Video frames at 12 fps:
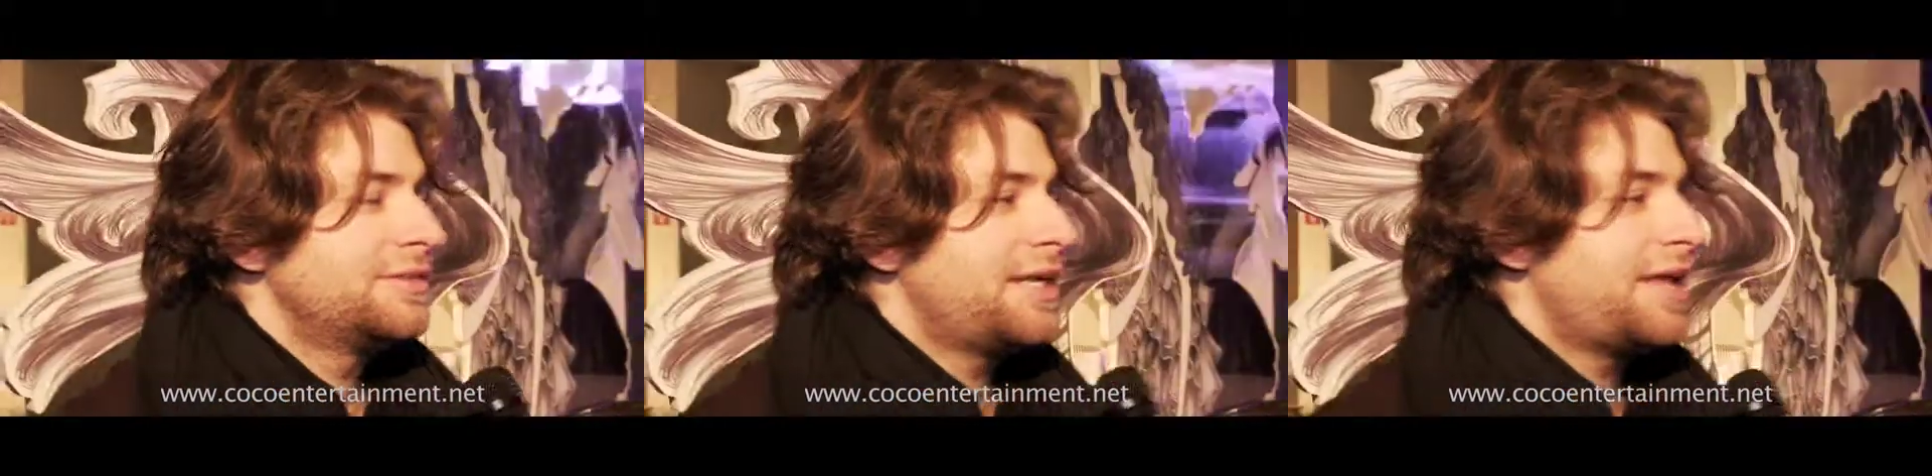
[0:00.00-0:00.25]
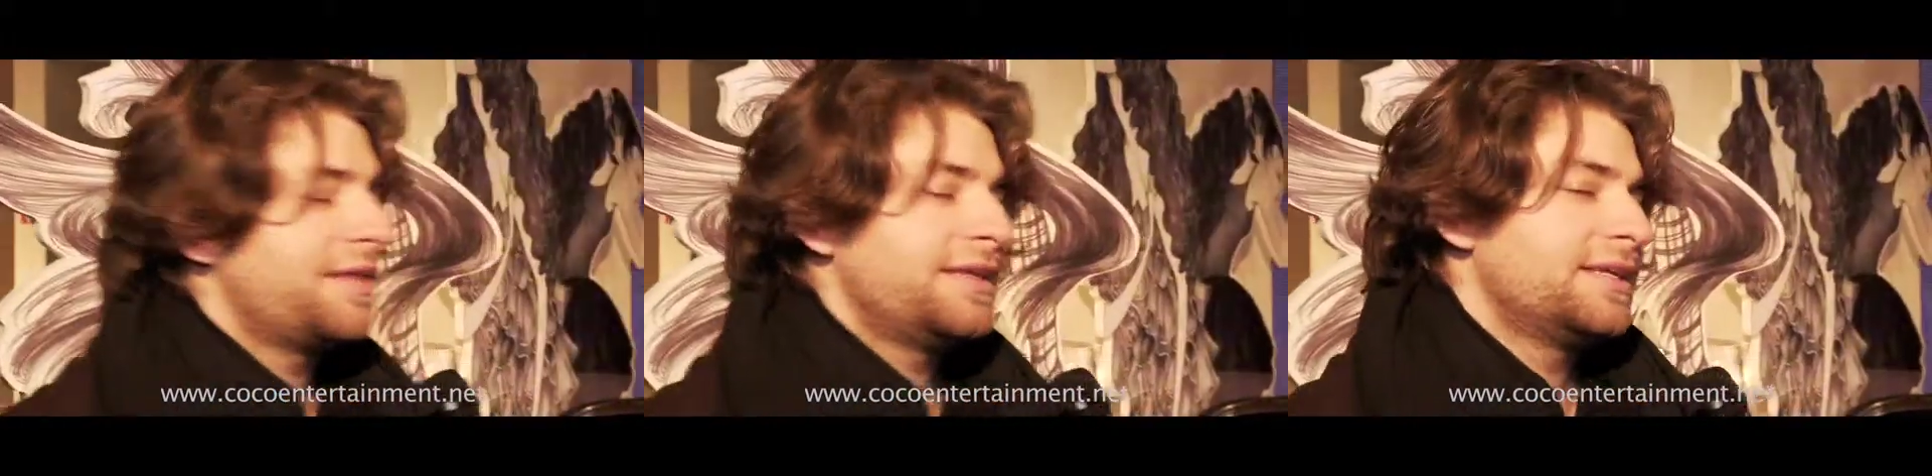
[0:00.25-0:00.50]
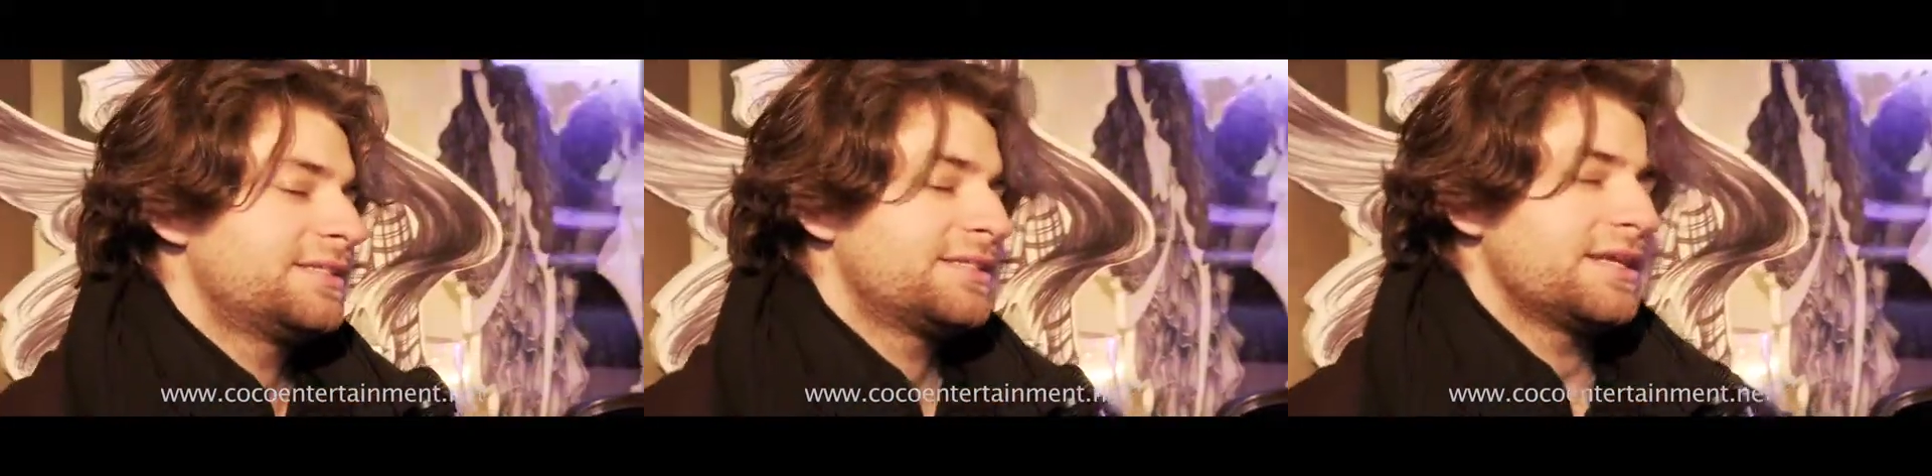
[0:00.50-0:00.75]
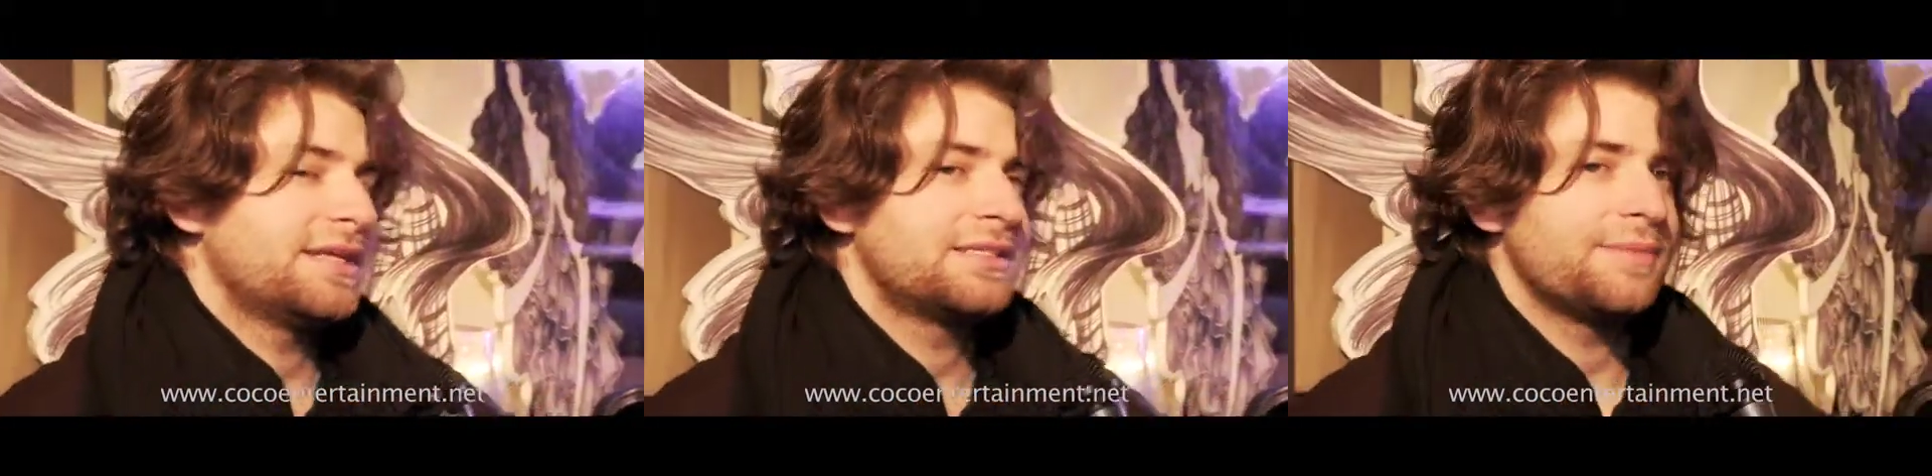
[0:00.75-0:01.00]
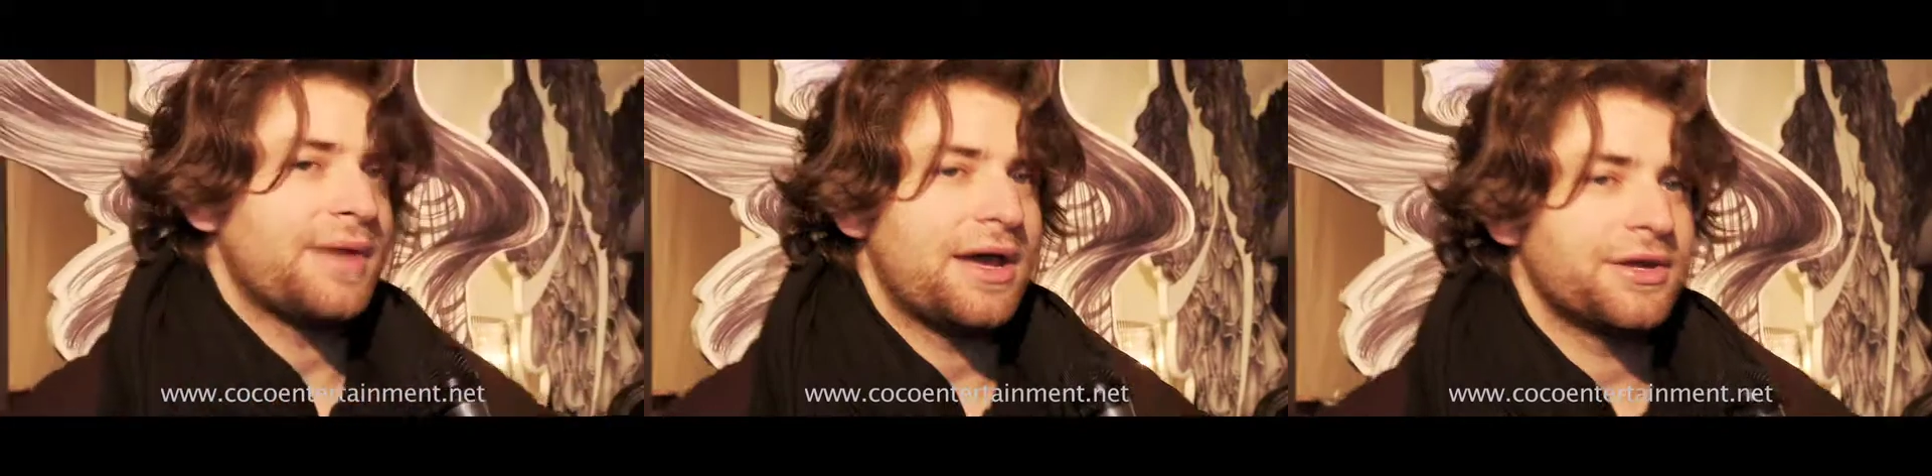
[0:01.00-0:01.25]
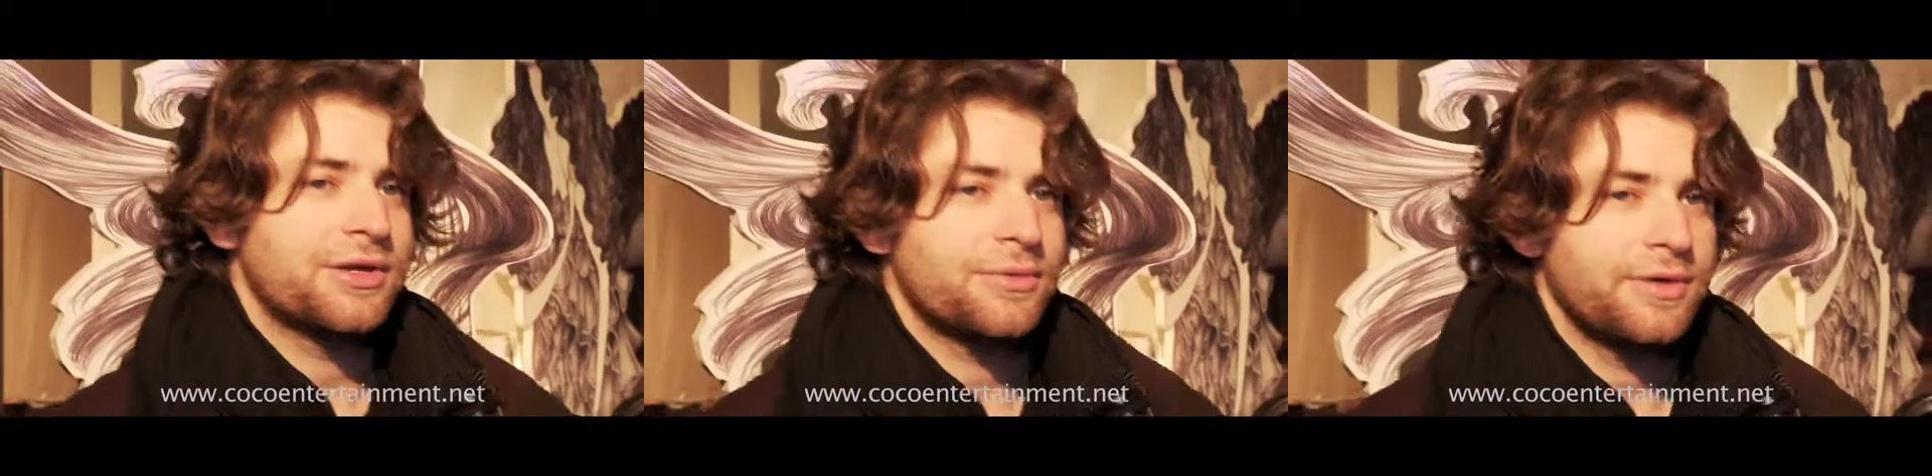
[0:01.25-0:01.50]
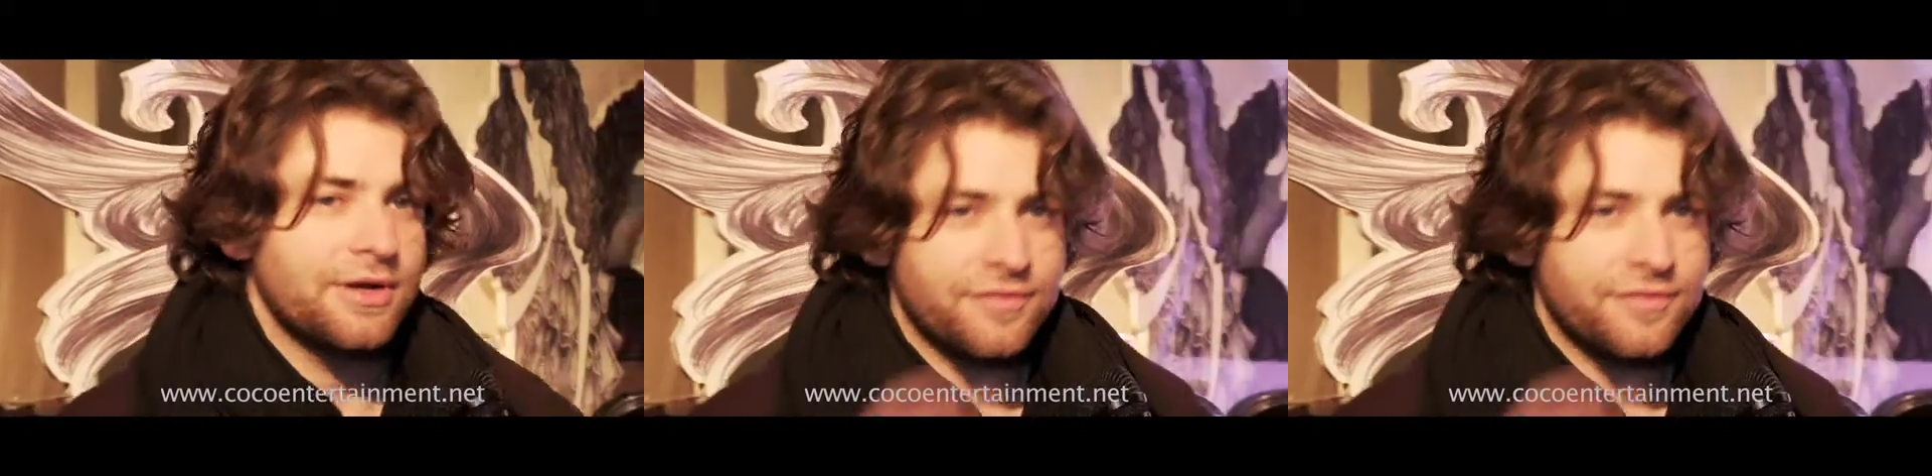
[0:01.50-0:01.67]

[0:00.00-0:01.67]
I think it's it's about a career